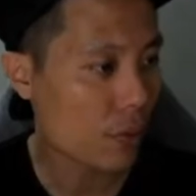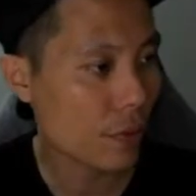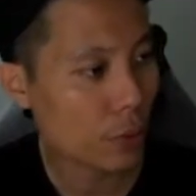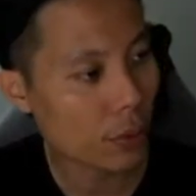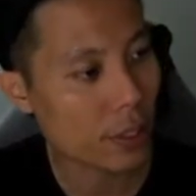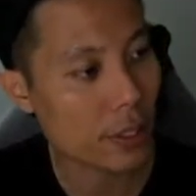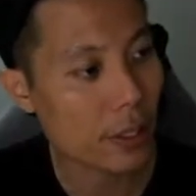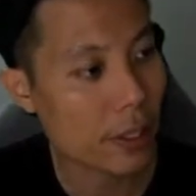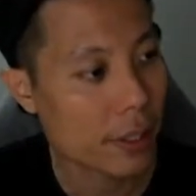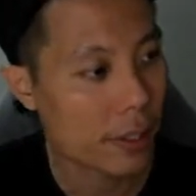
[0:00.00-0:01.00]
if you look here,
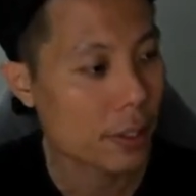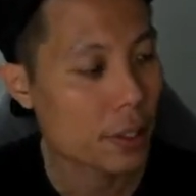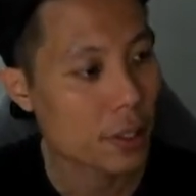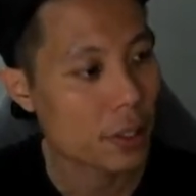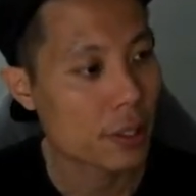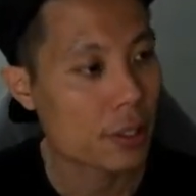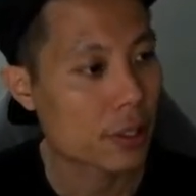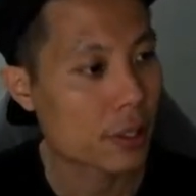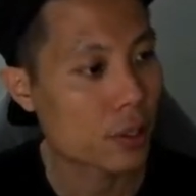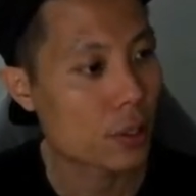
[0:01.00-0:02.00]

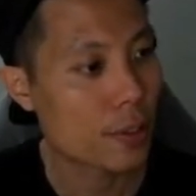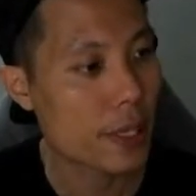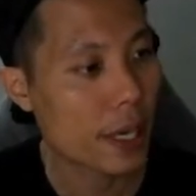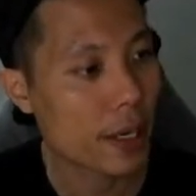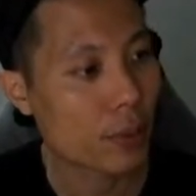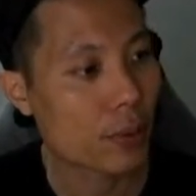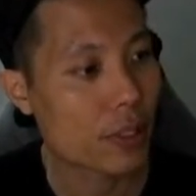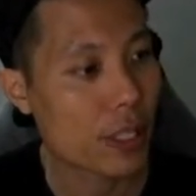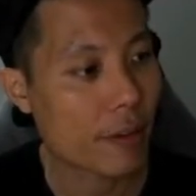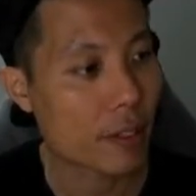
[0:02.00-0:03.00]
the GPIO
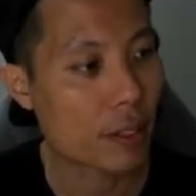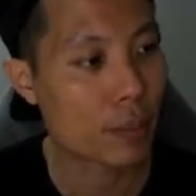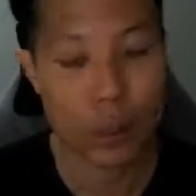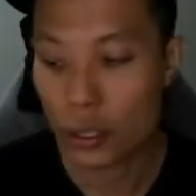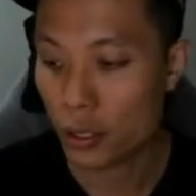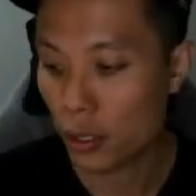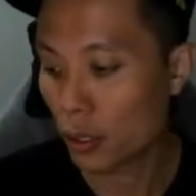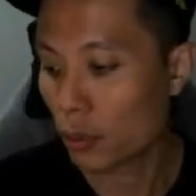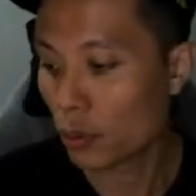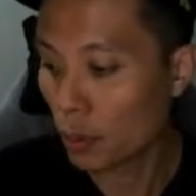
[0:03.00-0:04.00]
17 portion
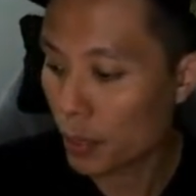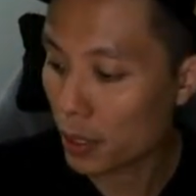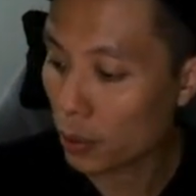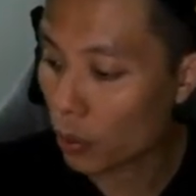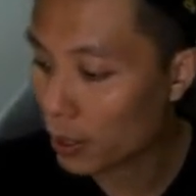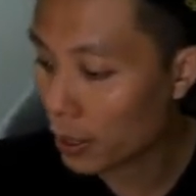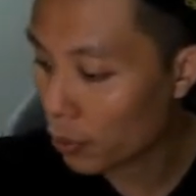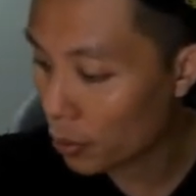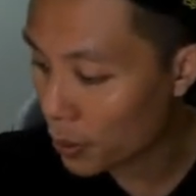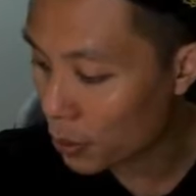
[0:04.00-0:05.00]
will be the one that
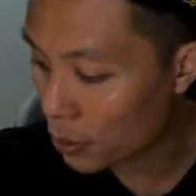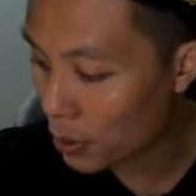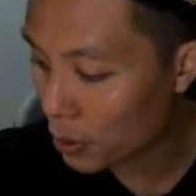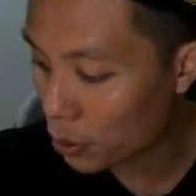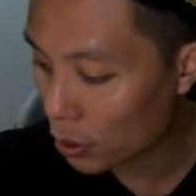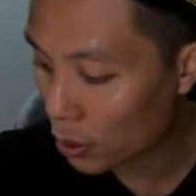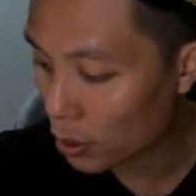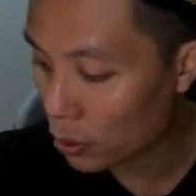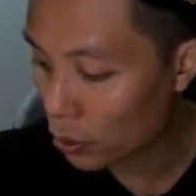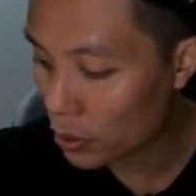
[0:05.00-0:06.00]
we'll be using
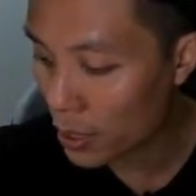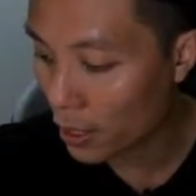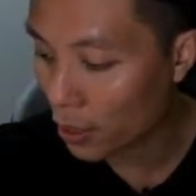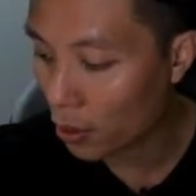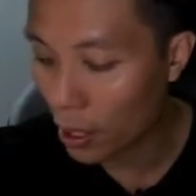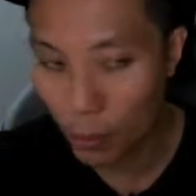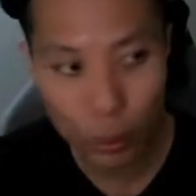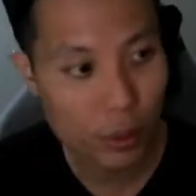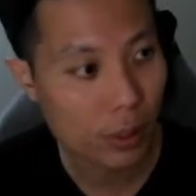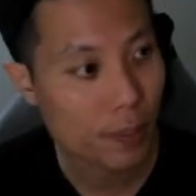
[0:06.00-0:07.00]
to send our
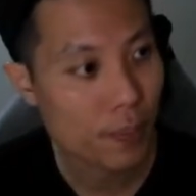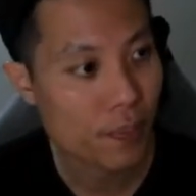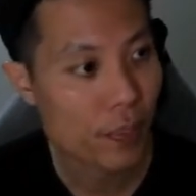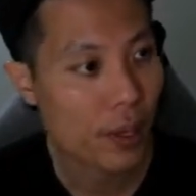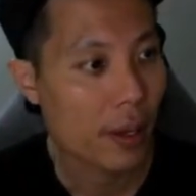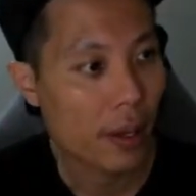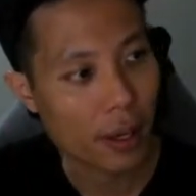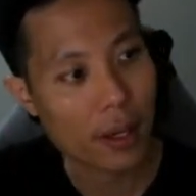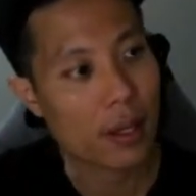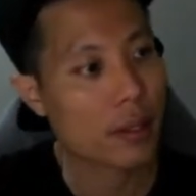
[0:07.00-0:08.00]
output,
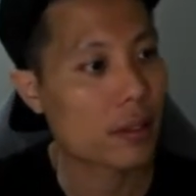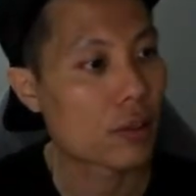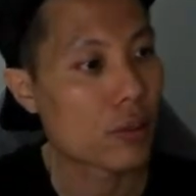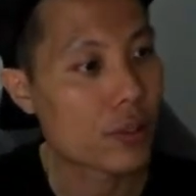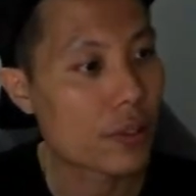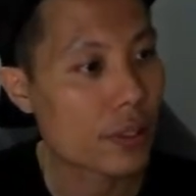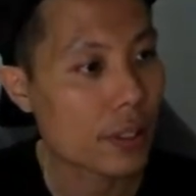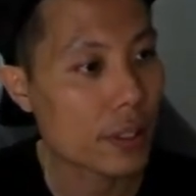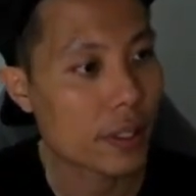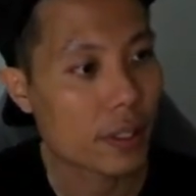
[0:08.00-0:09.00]
and the resistor
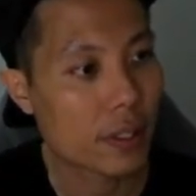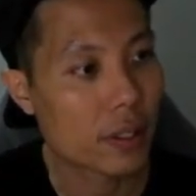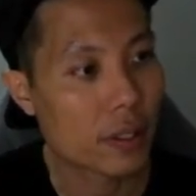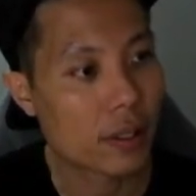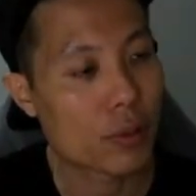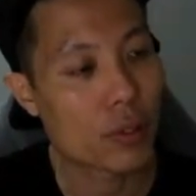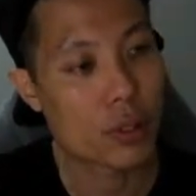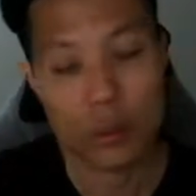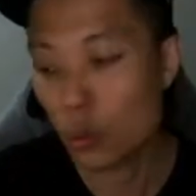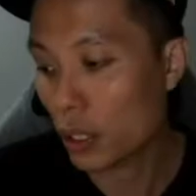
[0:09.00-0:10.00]
here, which is
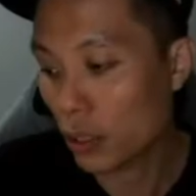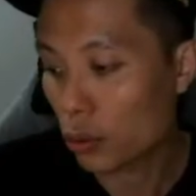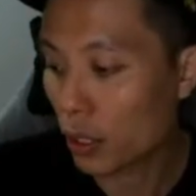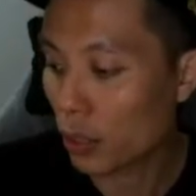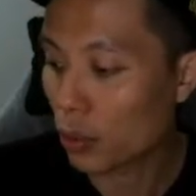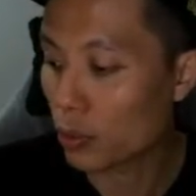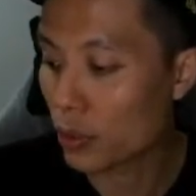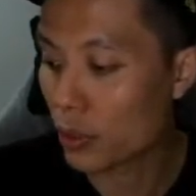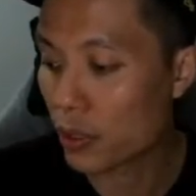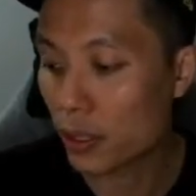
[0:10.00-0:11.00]
a 220 ohm
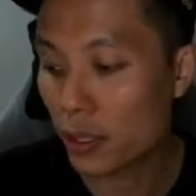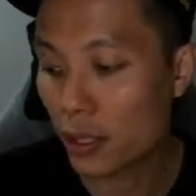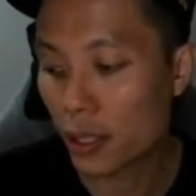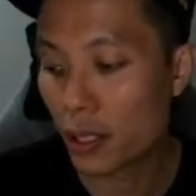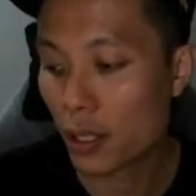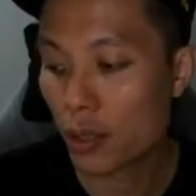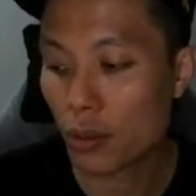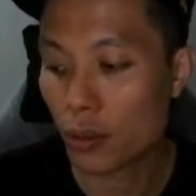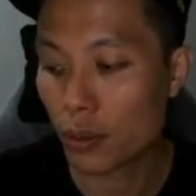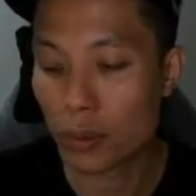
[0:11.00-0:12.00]
resistor,
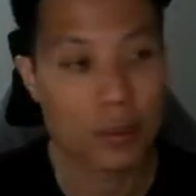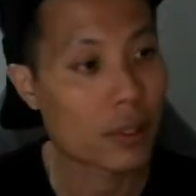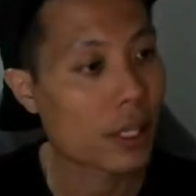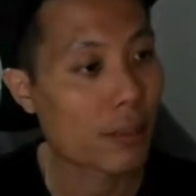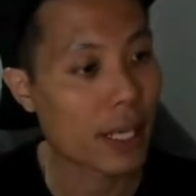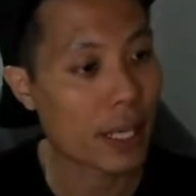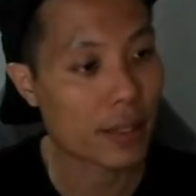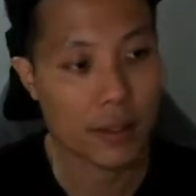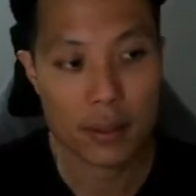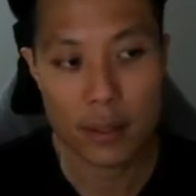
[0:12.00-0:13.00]
will come
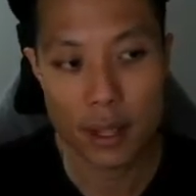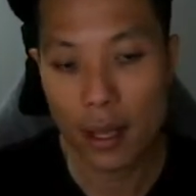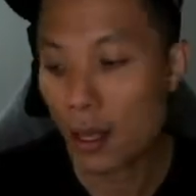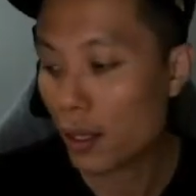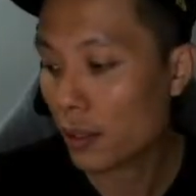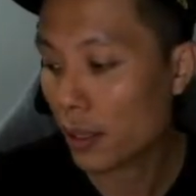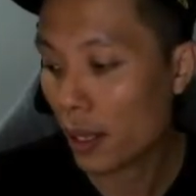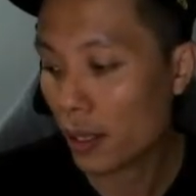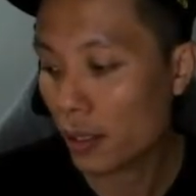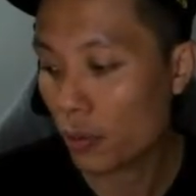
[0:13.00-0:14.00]
next, and
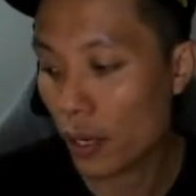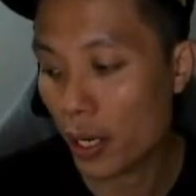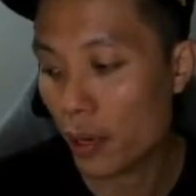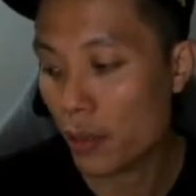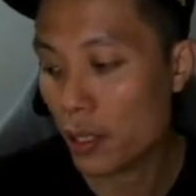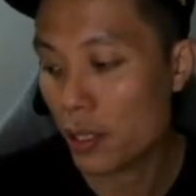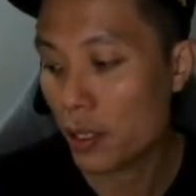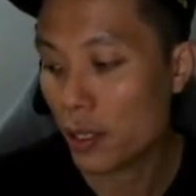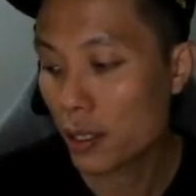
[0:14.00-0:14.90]
then the red LED,